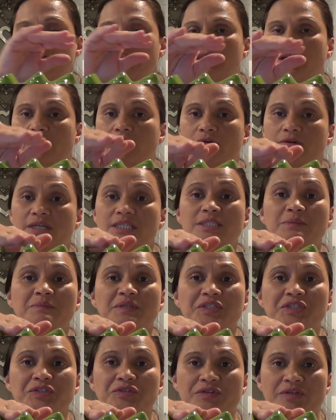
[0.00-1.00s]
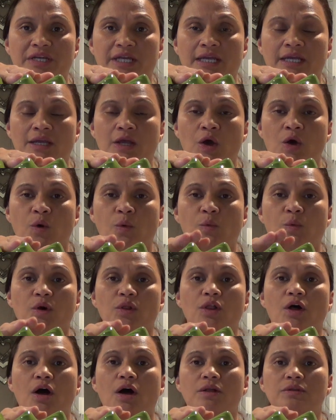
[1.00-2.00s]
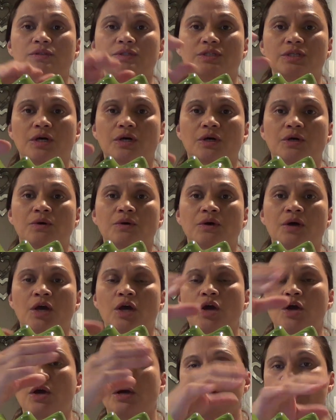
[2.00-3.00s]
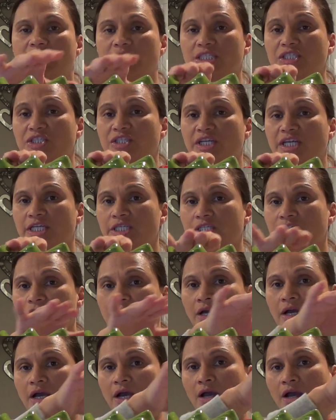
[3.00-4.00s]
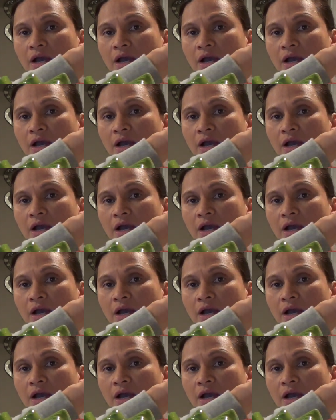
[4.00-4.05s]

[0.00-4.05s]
the Christmas tree will also, this dish